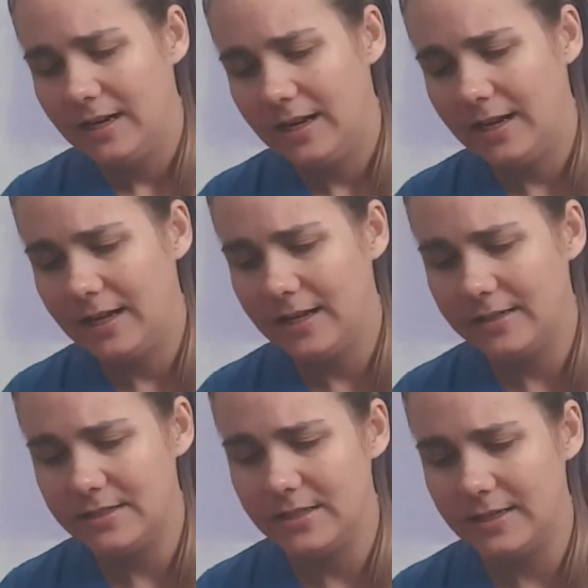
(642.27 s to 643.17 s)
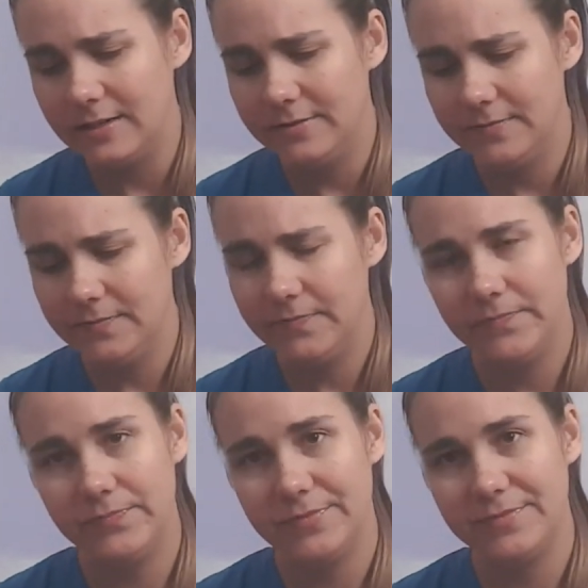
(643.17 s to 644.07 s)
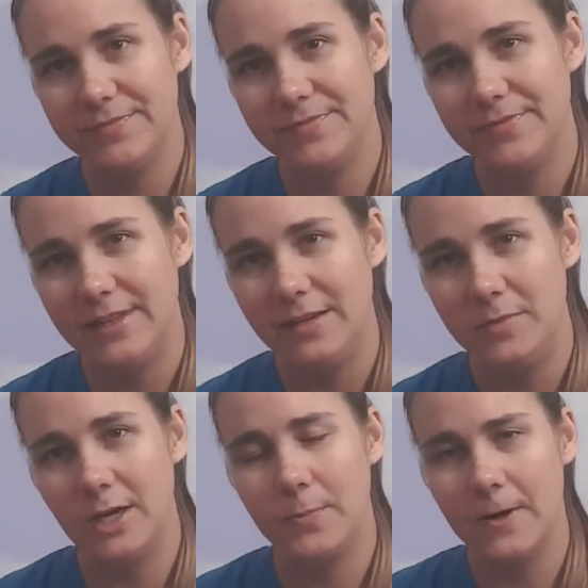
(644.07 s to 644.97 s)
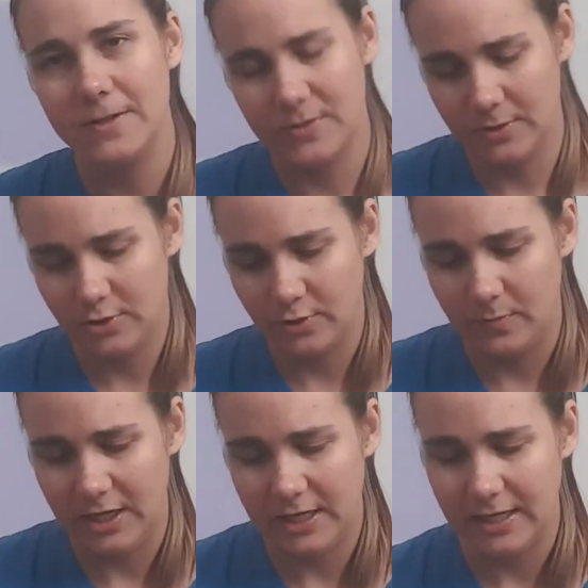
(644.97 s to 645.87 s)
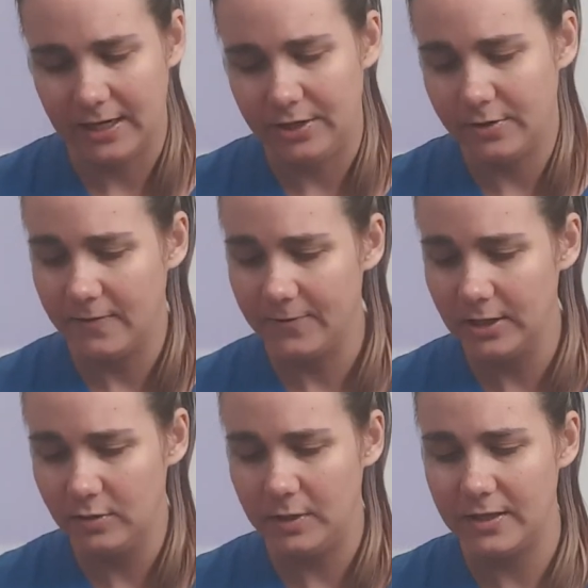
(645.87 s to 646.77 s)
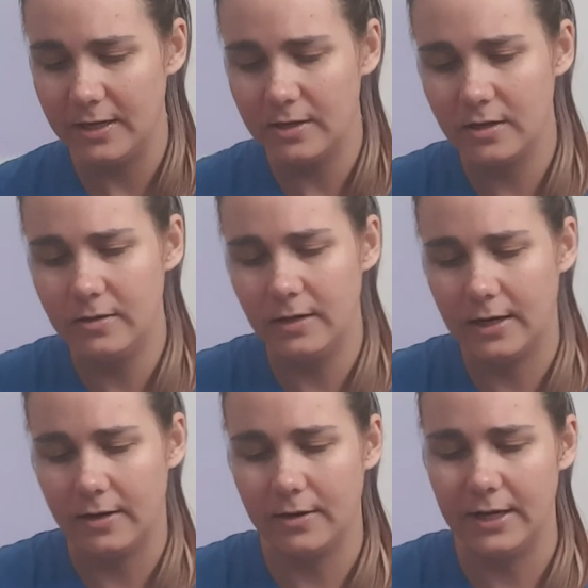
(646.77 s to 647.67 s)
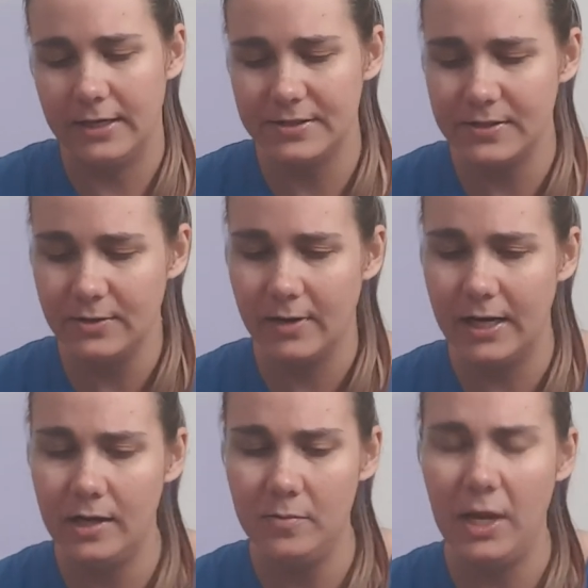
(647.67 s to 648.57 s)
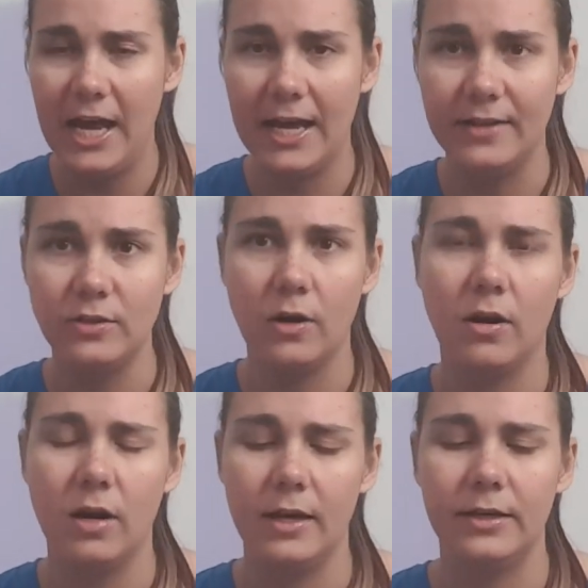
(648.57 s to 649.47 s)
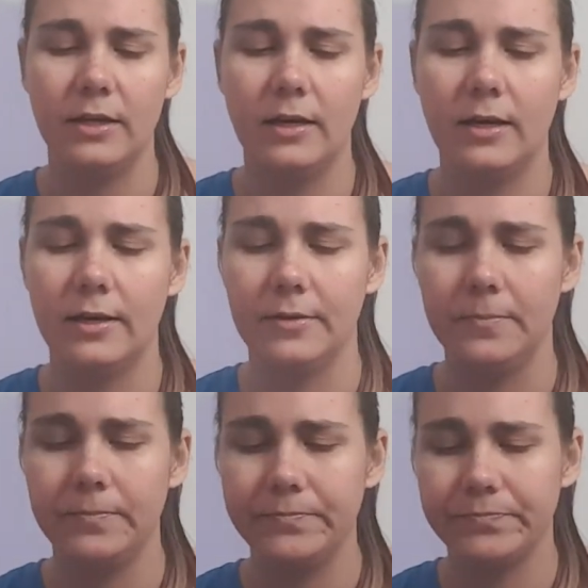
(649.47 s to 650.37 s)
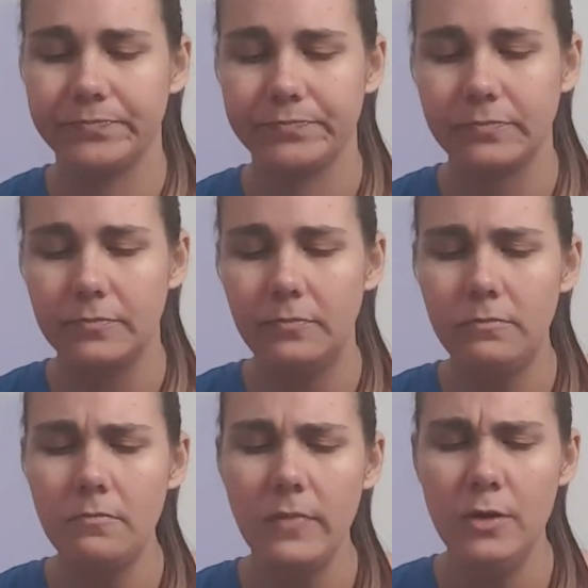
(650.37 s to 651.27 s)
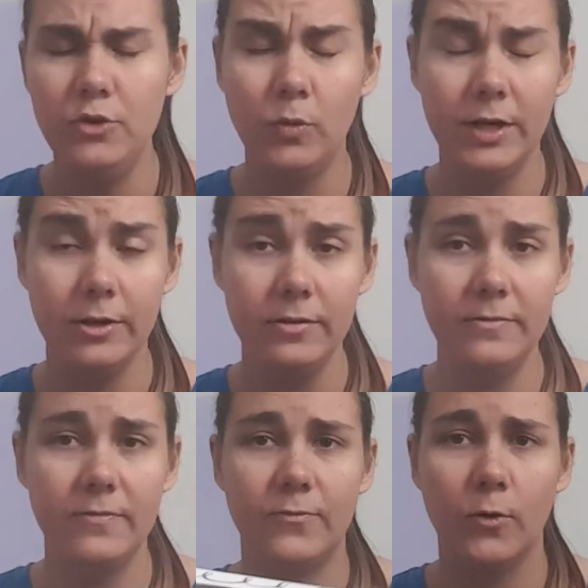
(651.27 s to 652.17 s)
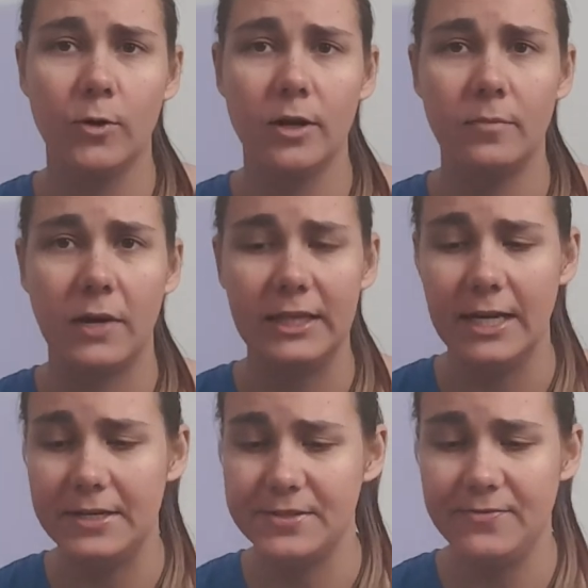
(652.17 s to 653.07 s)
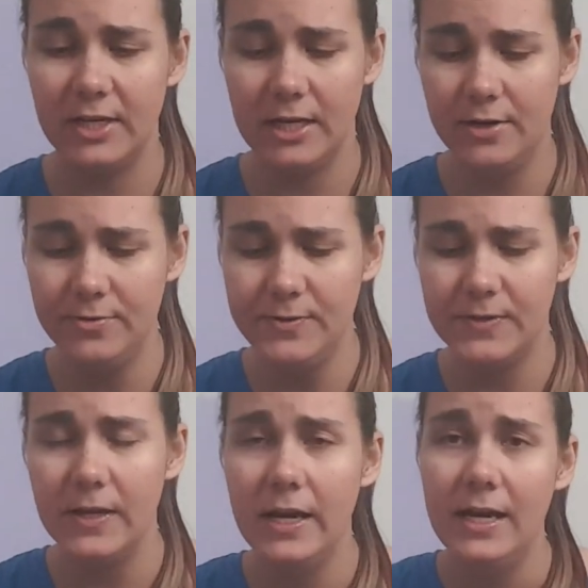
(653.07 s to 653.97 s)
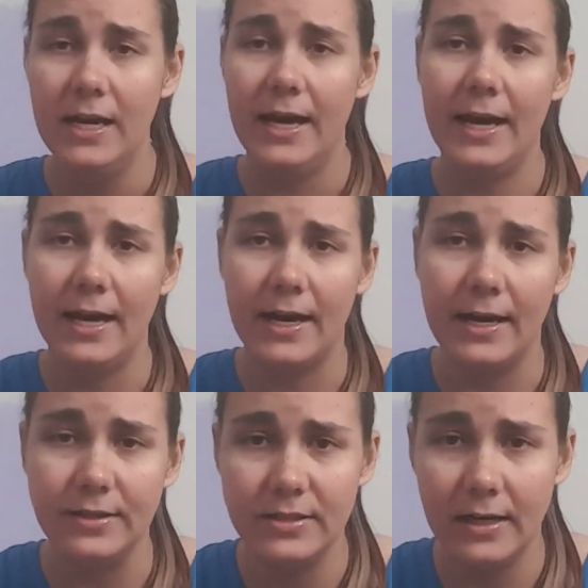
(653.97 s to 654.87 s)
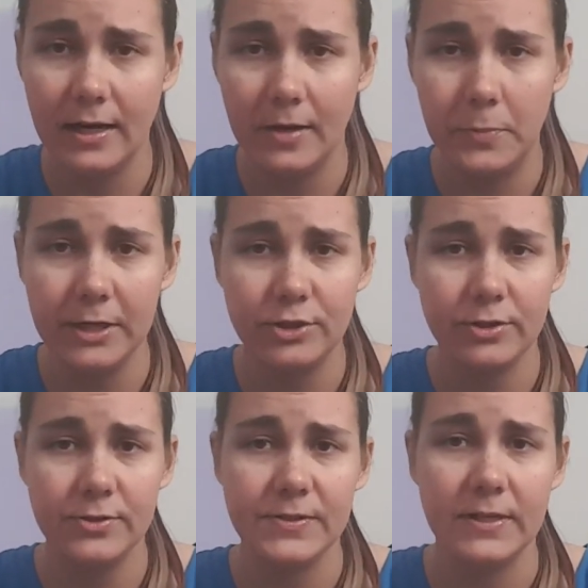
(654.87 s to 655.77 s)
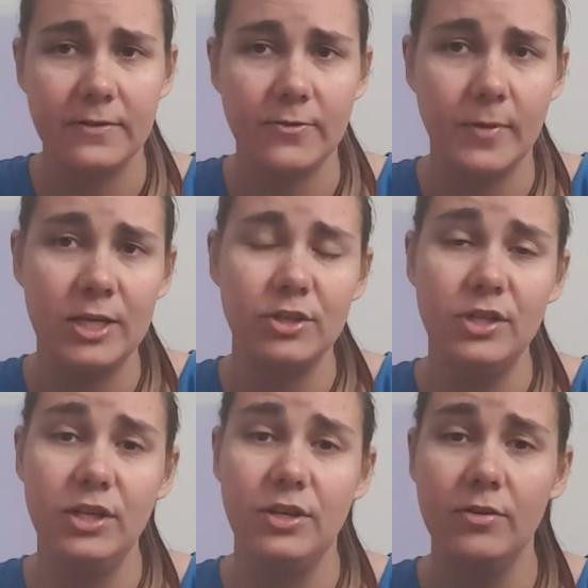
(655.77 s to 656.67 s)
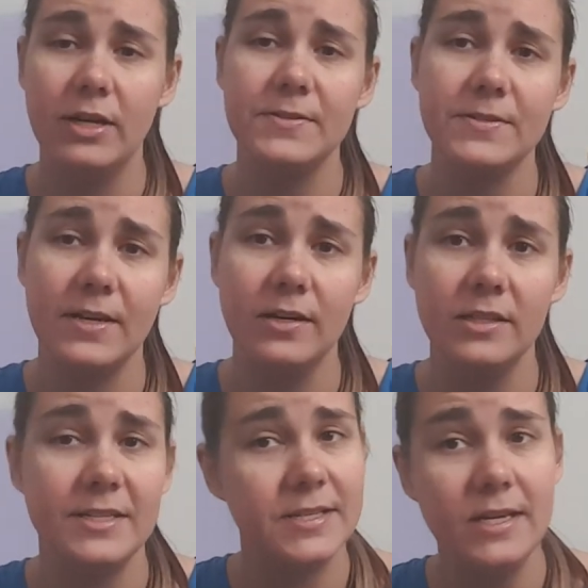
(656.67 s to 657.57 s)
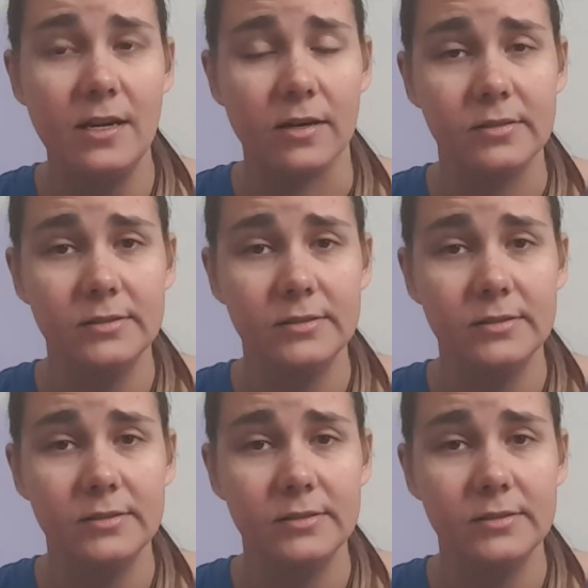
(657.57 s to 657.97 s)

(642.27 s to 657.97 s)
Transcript: And uh, hit me up on social media. You can follow me there uh, on Instagram and on um, Twitter for my latest videos and uh, pictures and information that you don't necessarily see here.